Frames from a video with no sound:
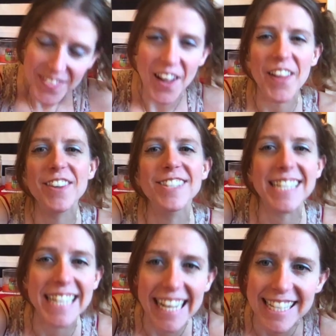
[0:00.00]
All those
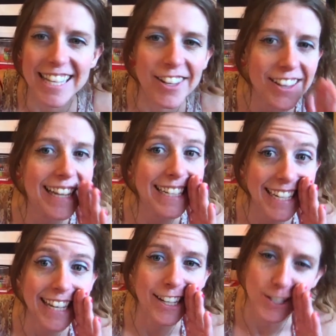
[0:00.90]
sticks that look like
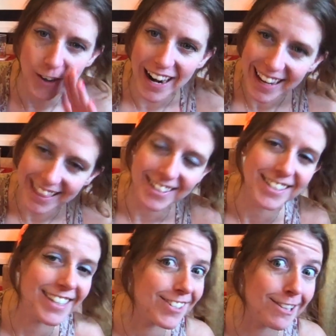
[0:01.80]
dicks, right? There's
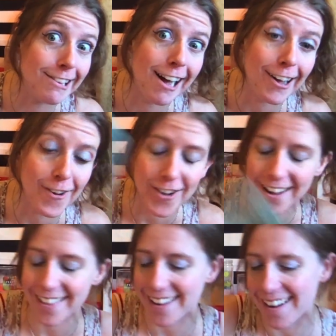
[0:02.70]
a lot going
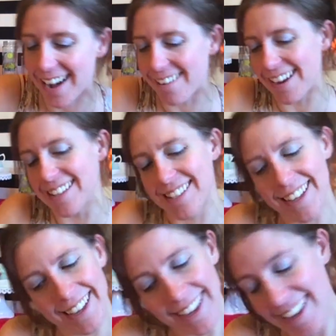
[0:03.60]
on there, Aries.
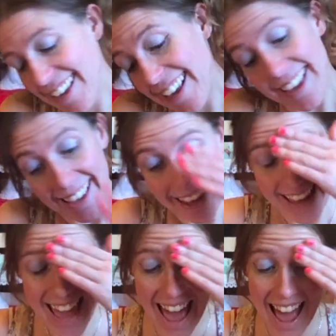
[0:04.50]

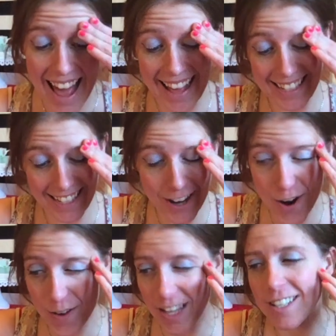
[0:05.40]
Yeah,
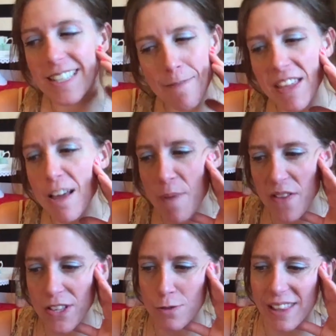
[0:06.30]
so there's something
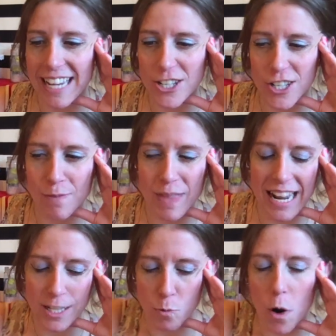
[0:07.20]
about this relationship that
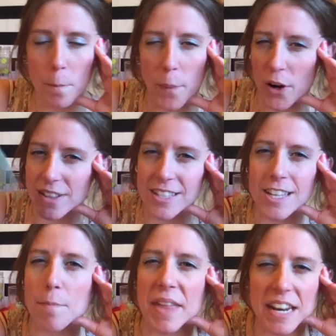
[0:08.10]
it's more
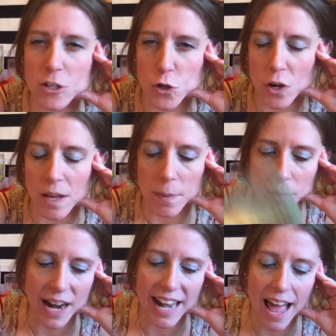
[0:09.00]
burdensome than enjoyable
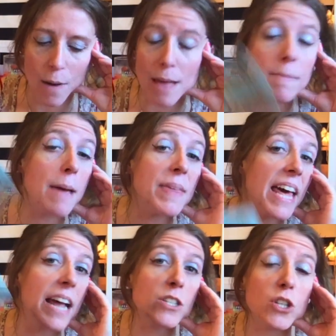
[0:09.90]
right now. And maybe
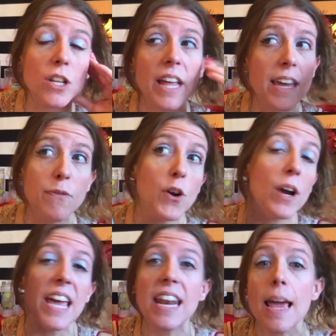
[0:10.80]
that has to do, like, if
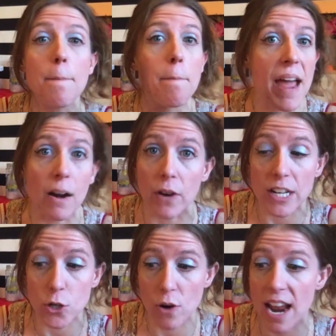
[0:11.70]
you're in a
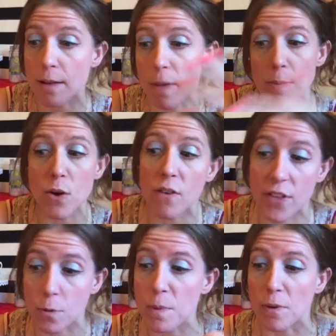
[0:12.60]
marriage, right, and maybe you have
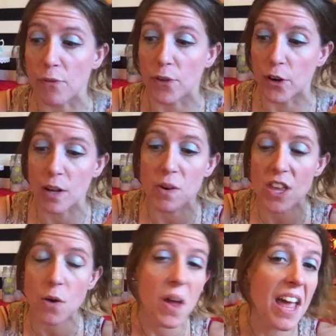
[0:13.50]
other people flirting with
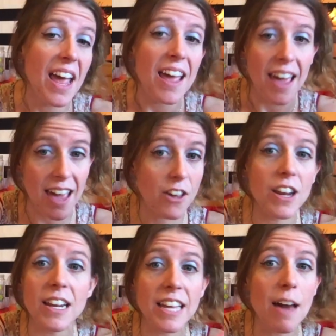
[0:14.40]
you, it
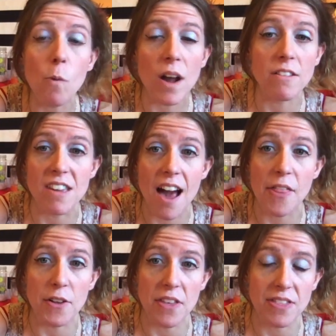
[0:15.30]
could indicate one or the
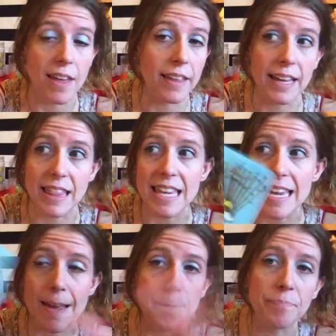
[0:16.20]
other that like,
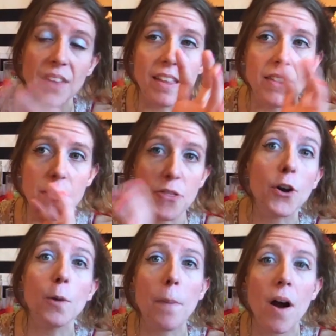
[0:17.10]
the
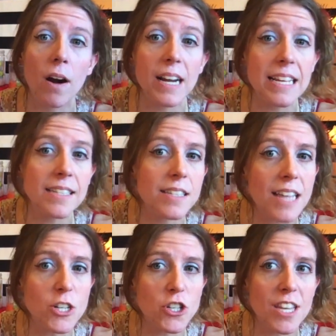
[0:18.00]
third party is
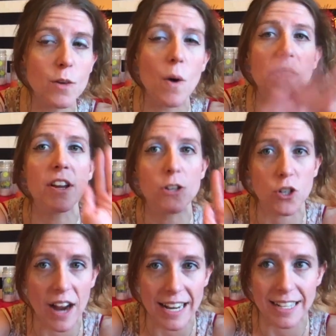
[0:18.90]
essentially the one that you're
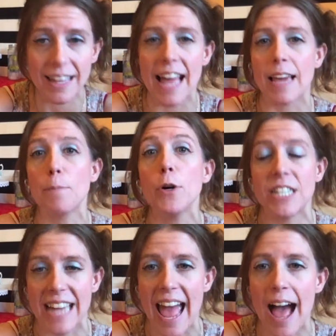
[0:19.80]
trying to, like,
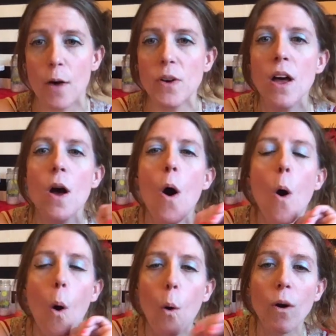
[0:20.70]
put down.
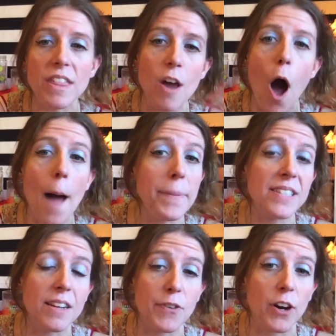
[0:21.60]
Or the
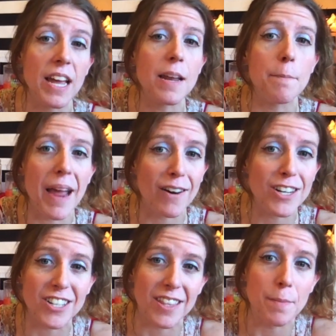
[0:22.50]
opposite, if you're in a
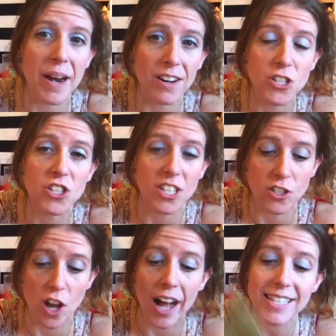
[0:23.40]
marriage and the marriage is
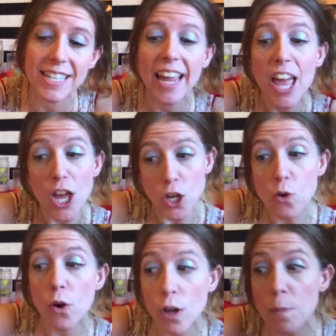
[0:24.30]
exhausting, you
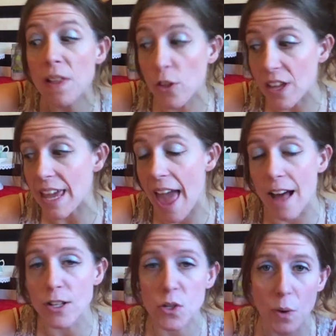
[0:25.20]
could be looking
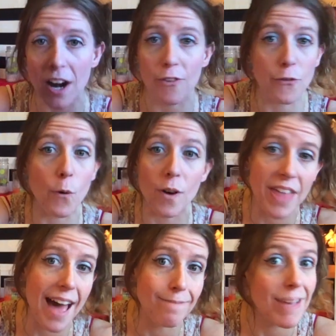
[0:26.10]
elsewhere for
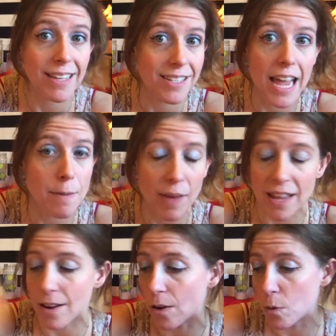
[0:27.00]
that
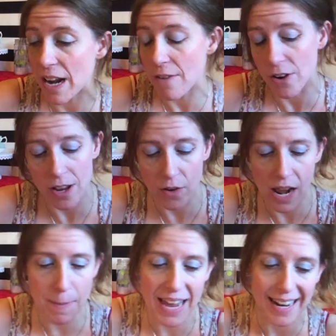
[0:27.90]
excitement or whatever, you know what
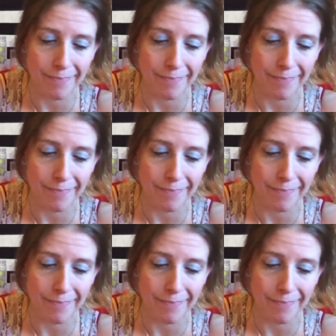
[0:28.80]
I mean?